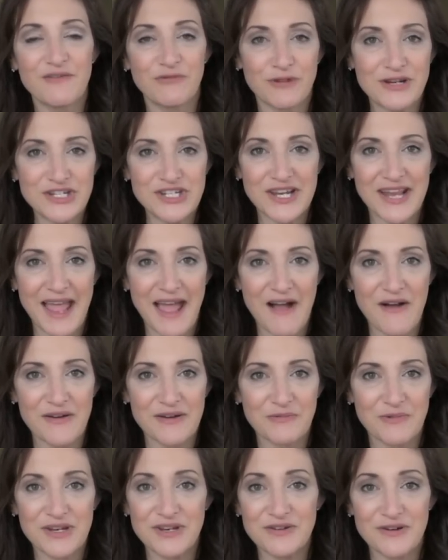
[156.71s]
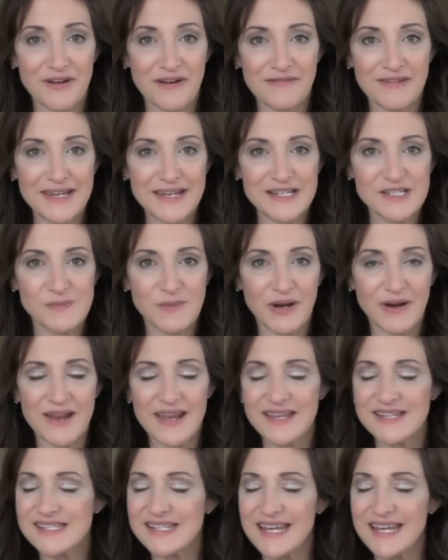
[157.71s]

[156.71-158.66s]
reaching out when you don't have any experience,